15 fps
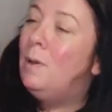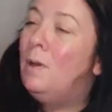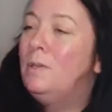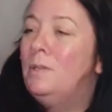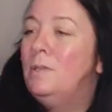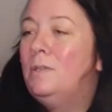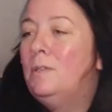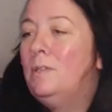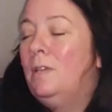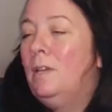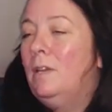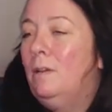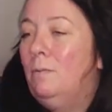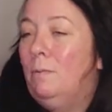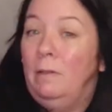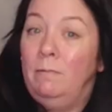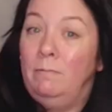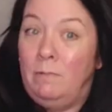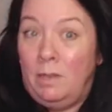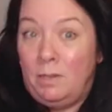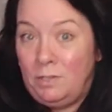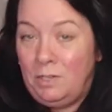
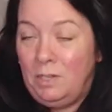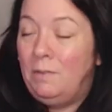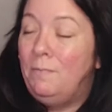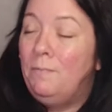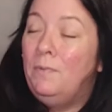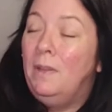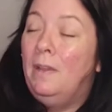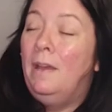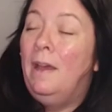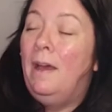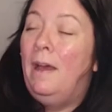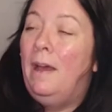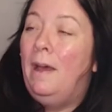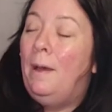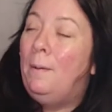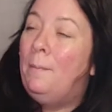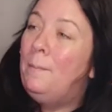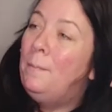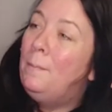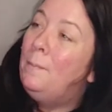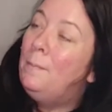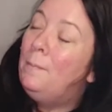last year,
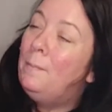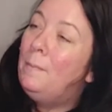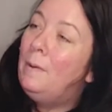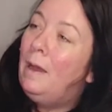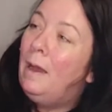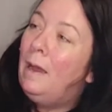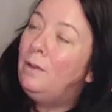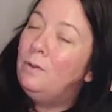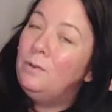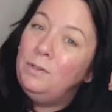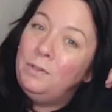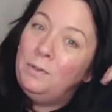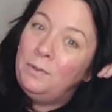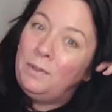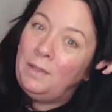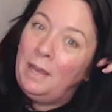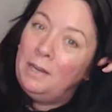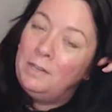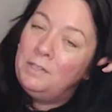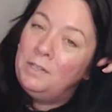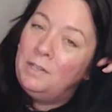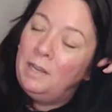I couldn't do
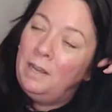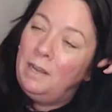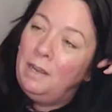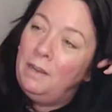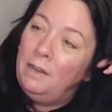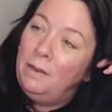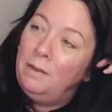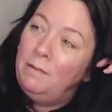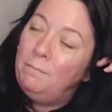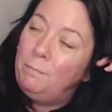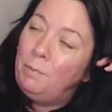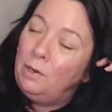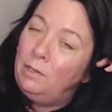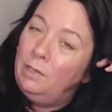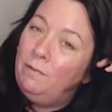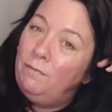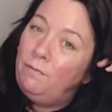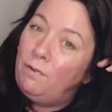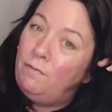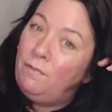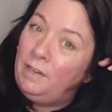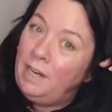that, partly for
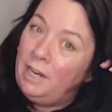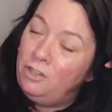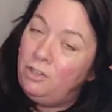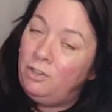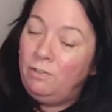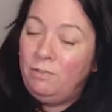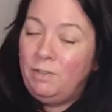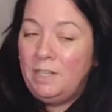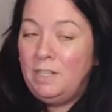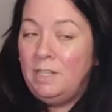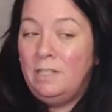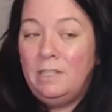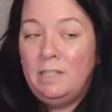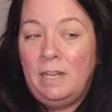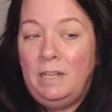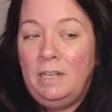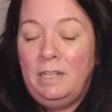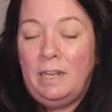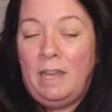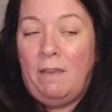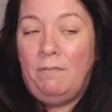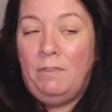financial reasons. I didn't
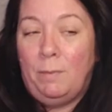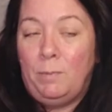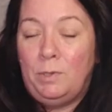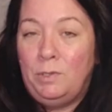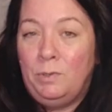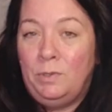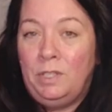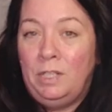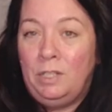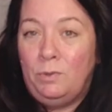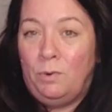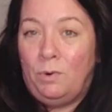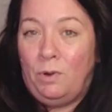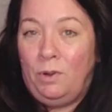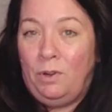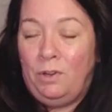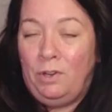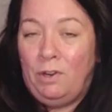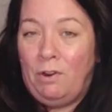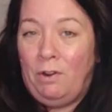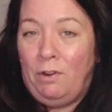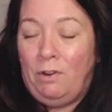have the opportunity to order
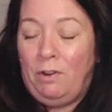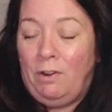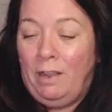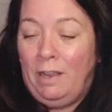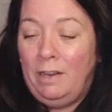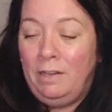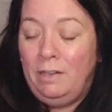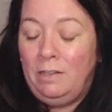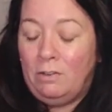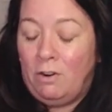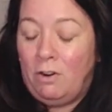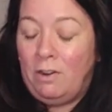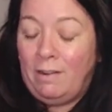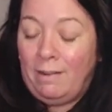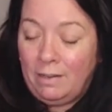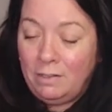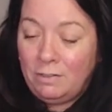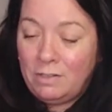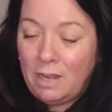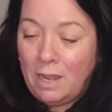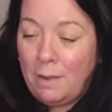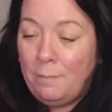yarn ahead of
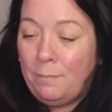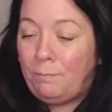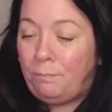time.